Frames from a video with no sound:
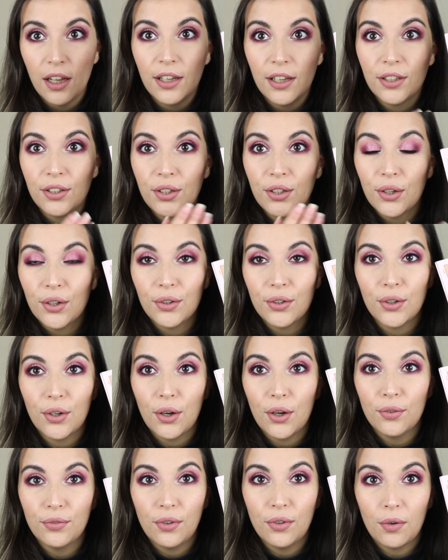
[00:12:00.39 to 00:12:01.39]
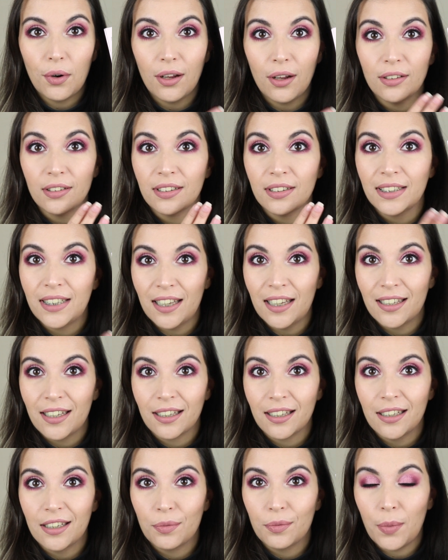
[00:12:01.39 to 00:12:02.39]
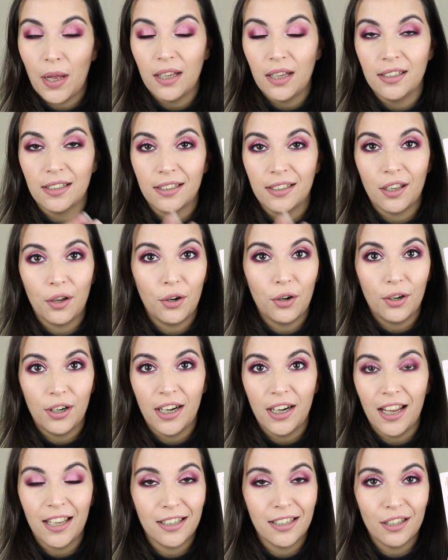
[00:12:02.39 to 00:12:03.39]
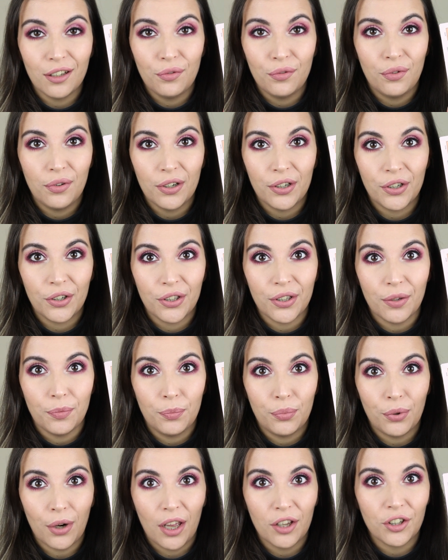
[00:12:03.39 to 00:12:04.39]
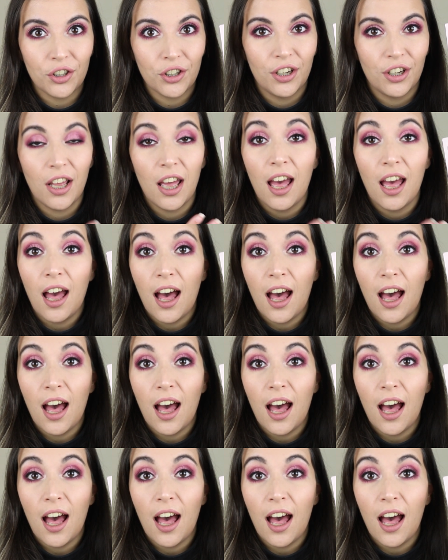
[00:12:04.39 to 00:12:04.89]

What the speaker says: So overall, testing this palette, or as a first impression,